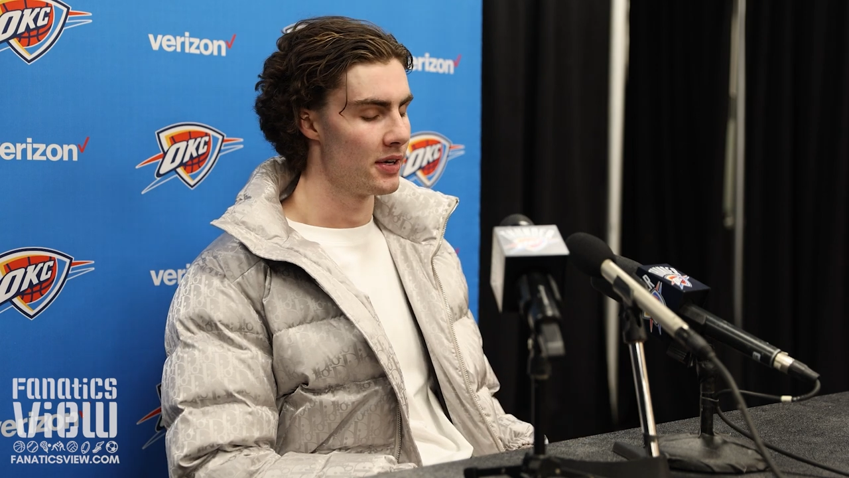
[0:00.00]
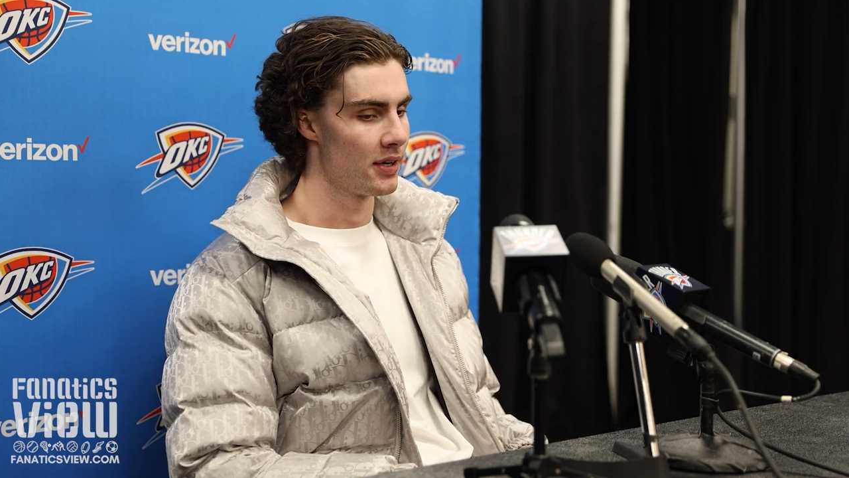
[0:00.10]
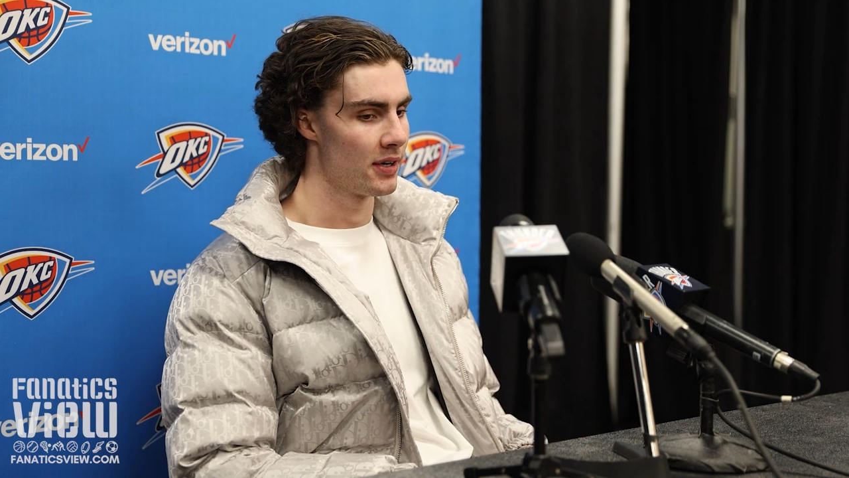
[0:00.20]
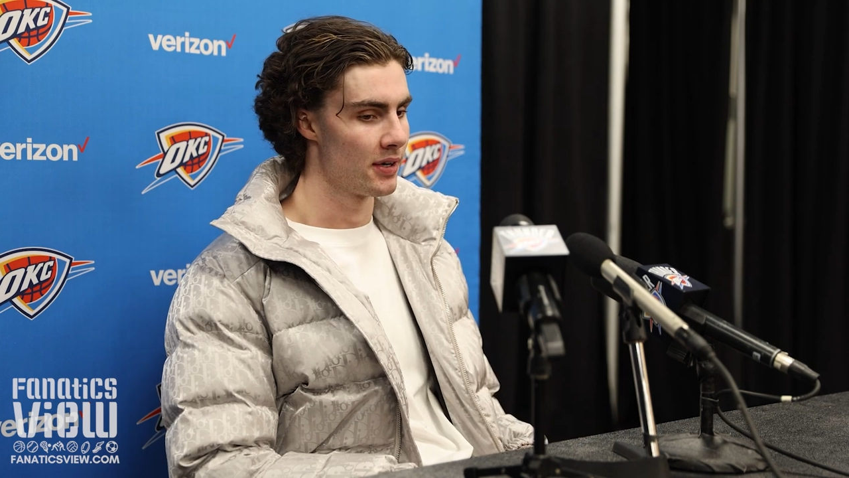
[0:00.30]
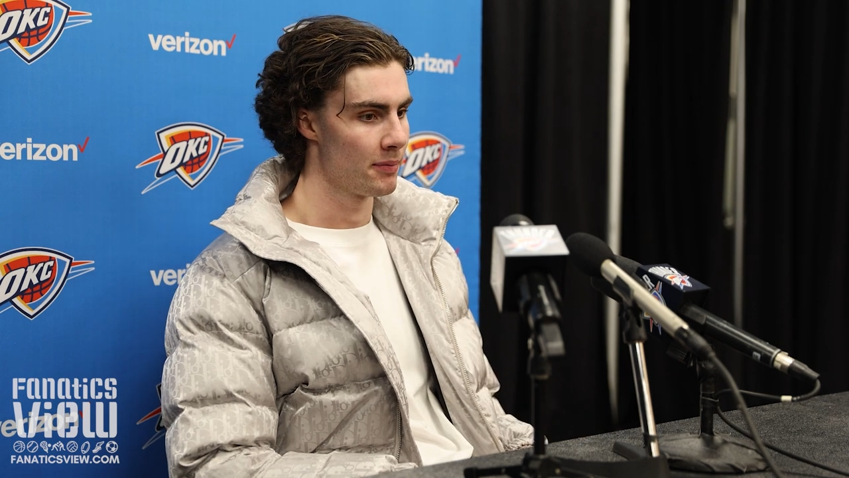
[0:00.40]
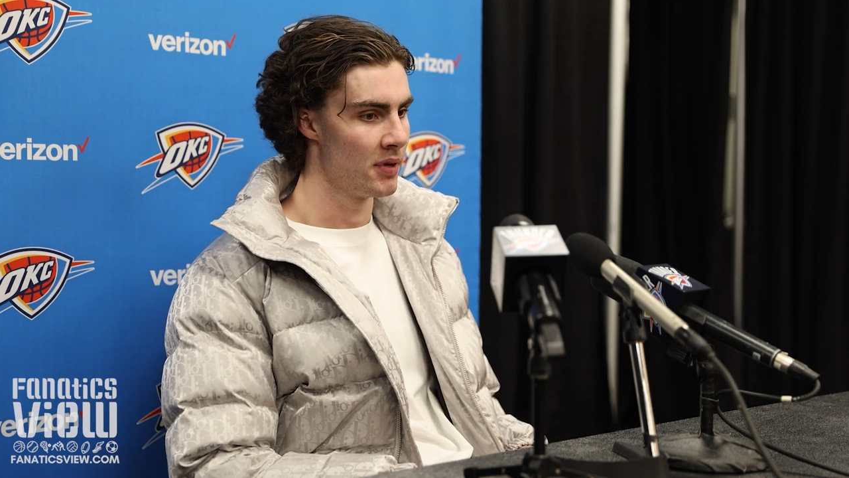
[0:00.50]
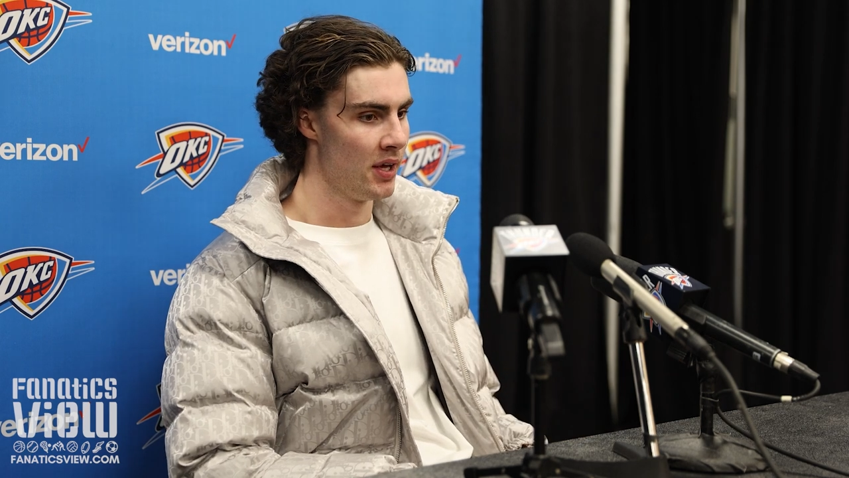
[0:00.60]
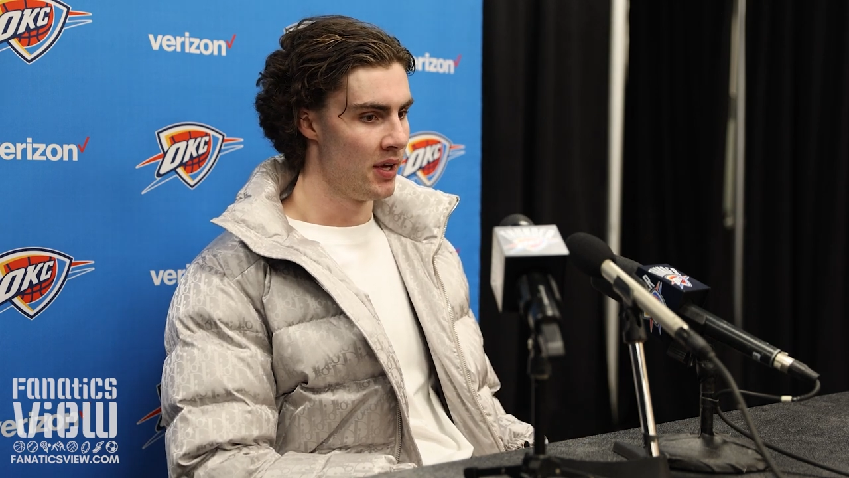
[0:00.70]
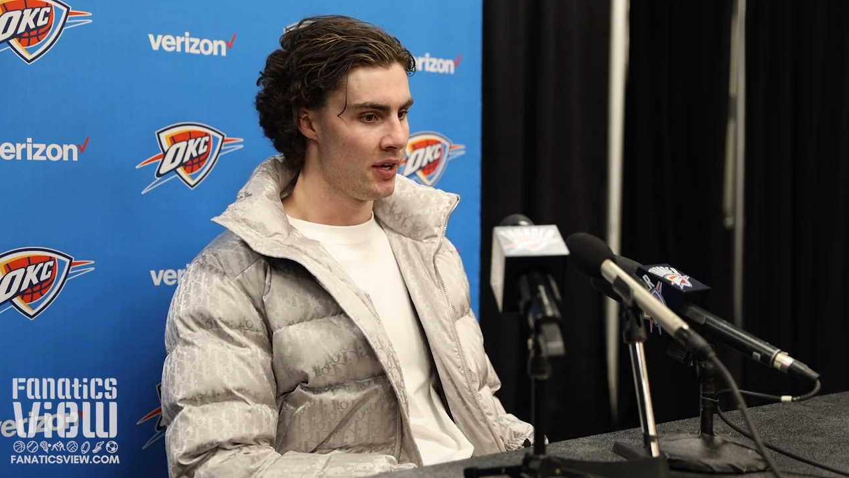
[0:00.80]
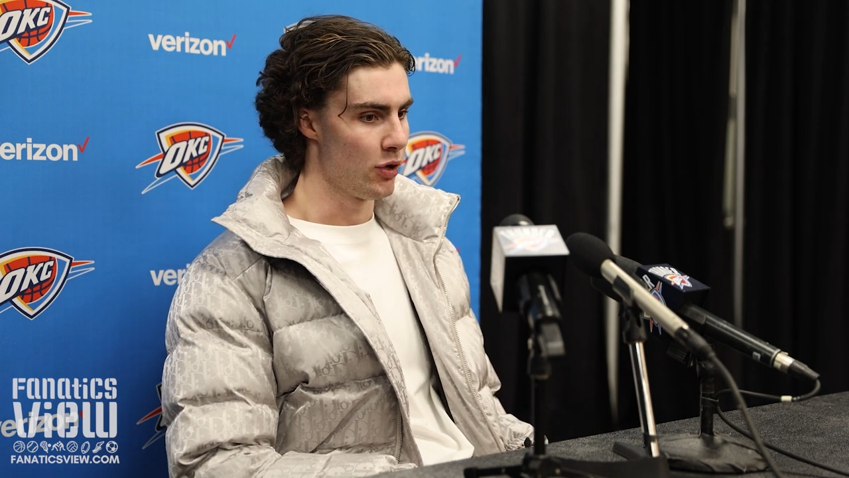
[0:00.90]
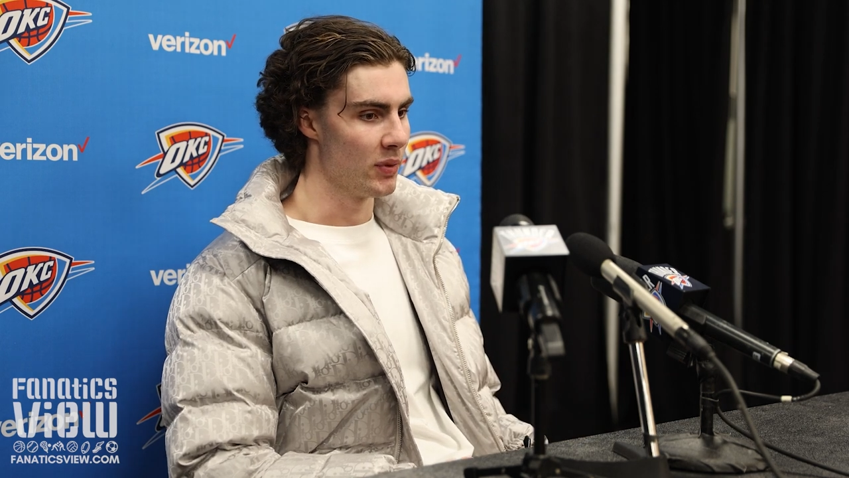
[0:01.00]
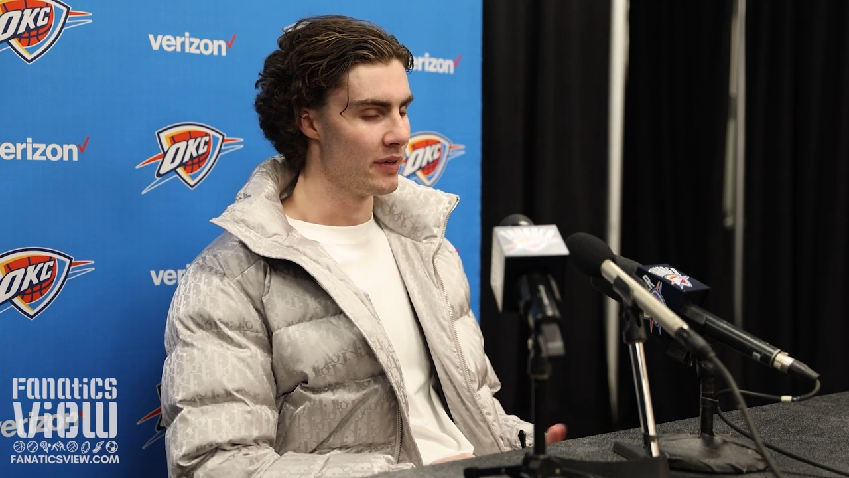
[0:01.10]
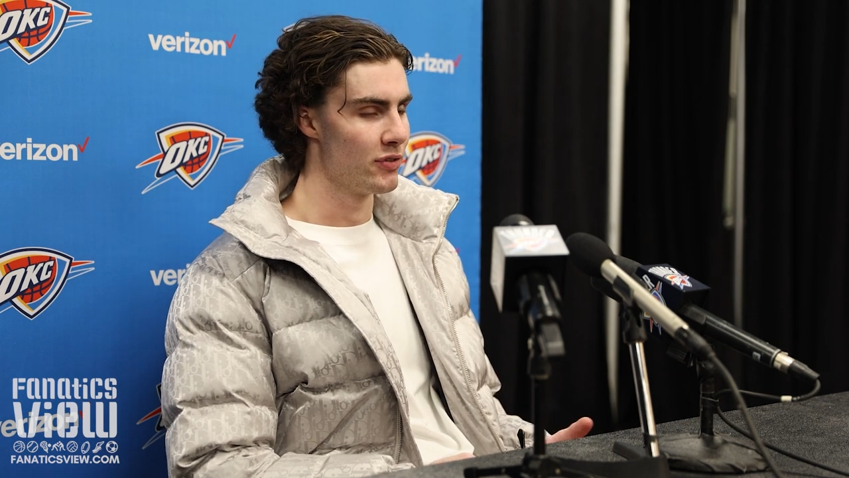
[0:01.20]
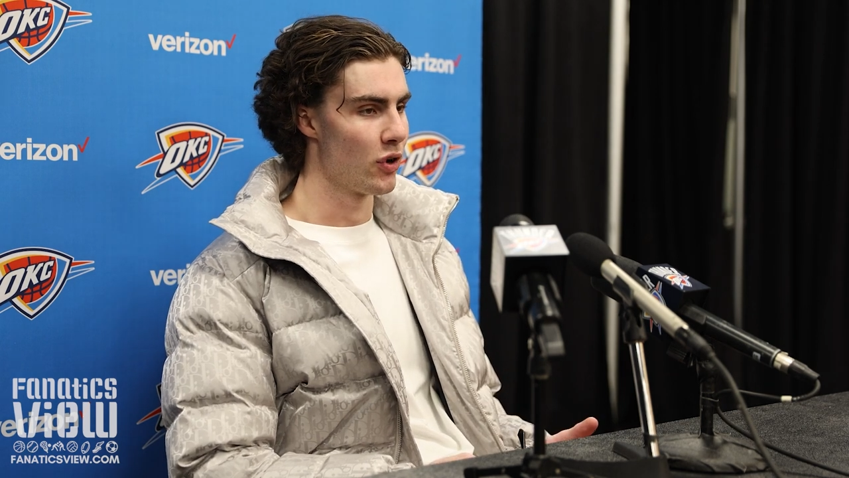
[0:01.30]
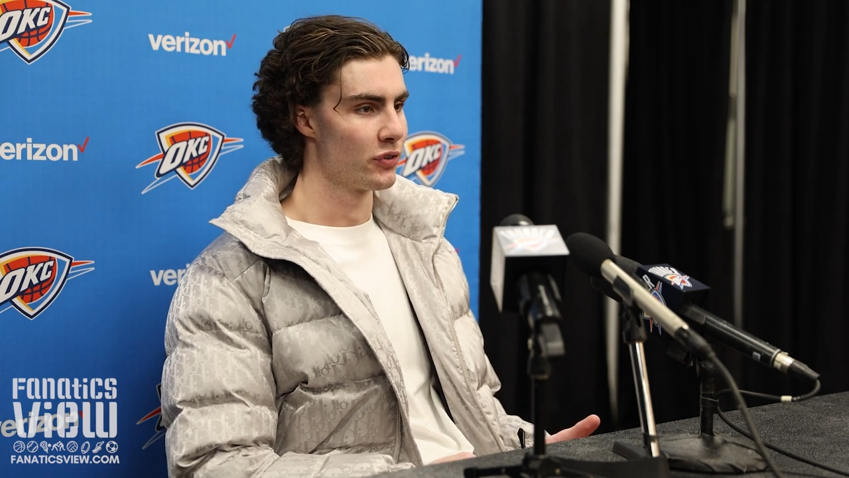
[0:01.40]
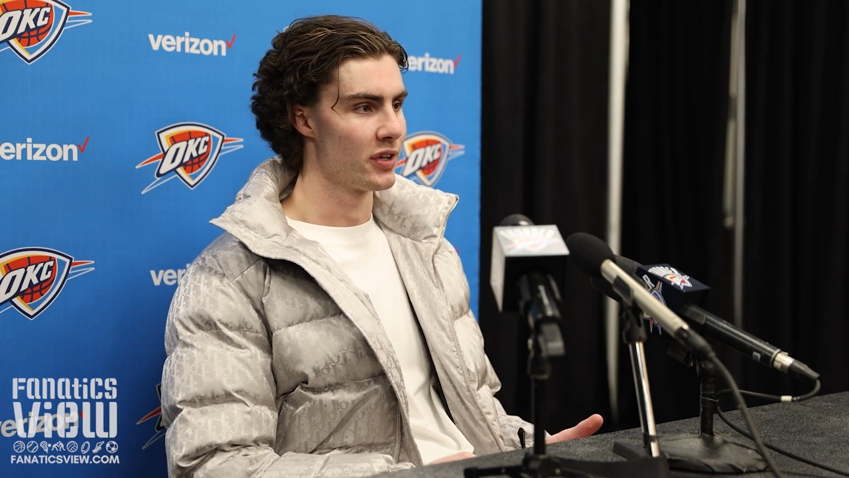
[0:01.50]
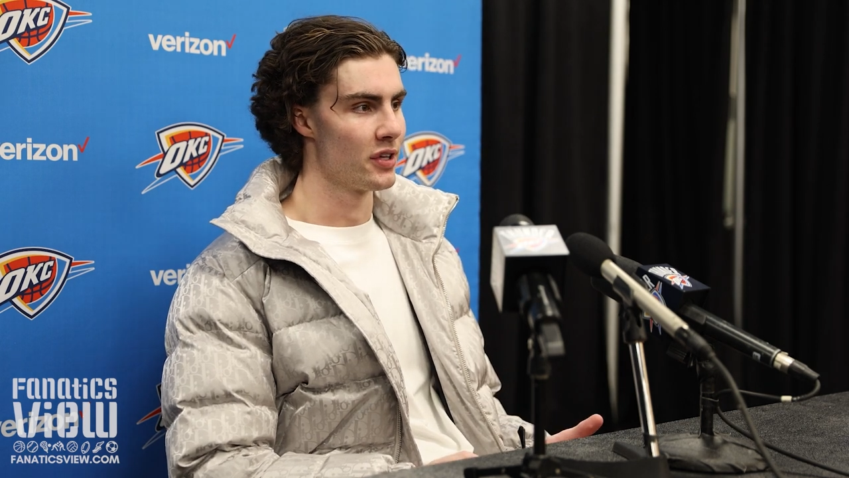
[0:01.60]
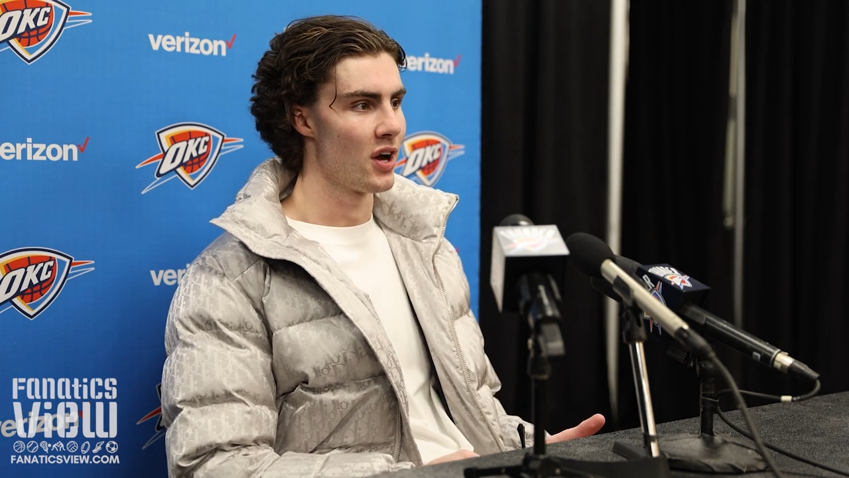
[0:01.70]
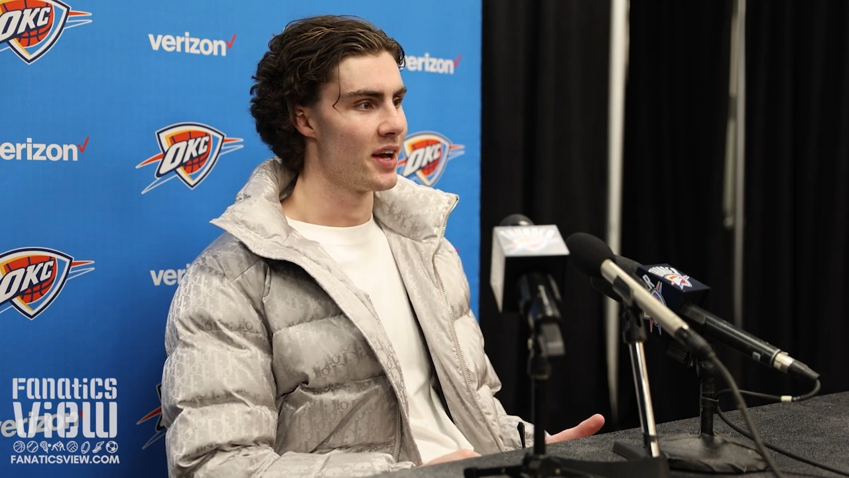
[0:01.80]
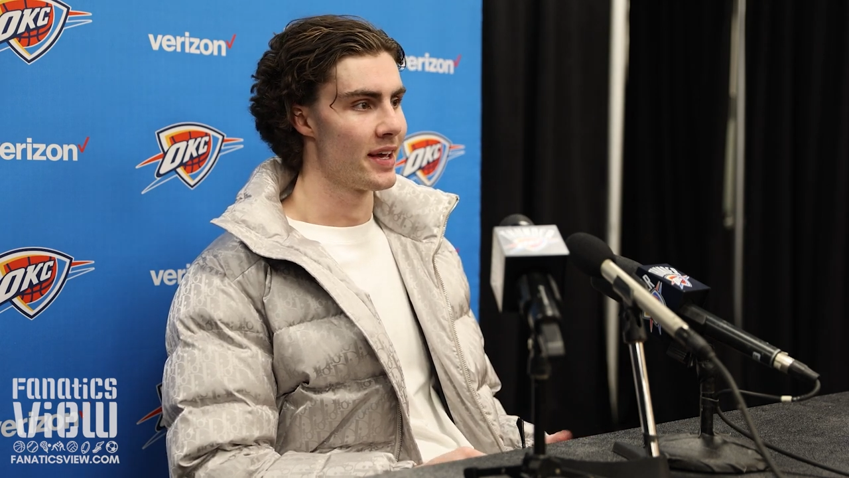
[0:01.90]
Um, you know, we're leaving the hotel
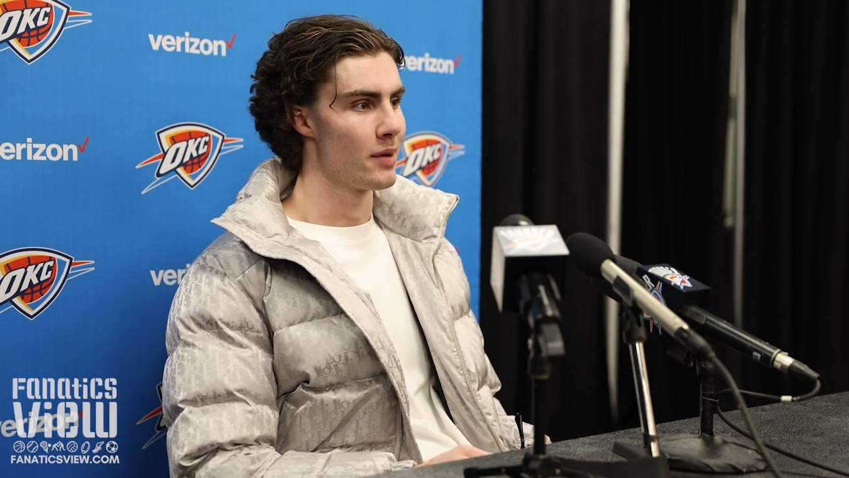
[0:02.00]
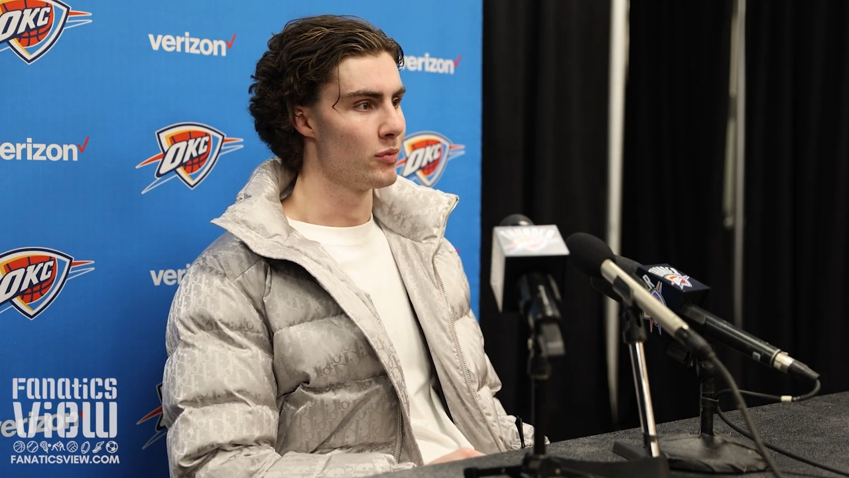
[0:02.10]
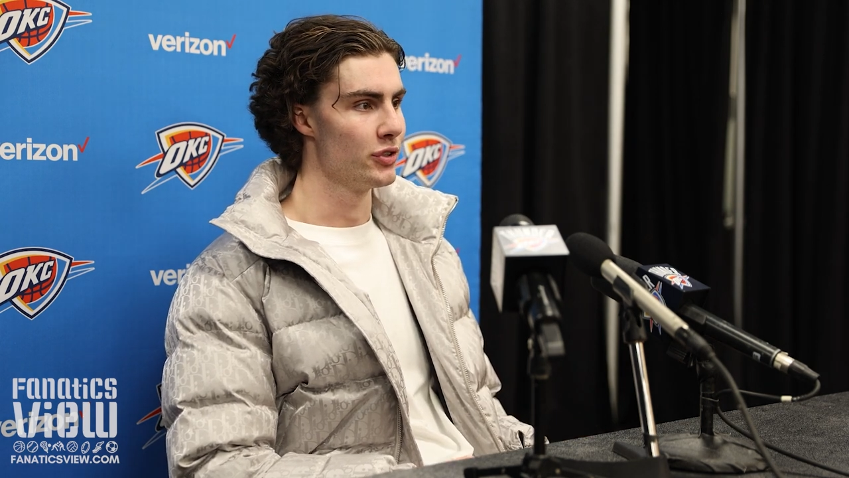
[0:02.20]
at 9 a.m.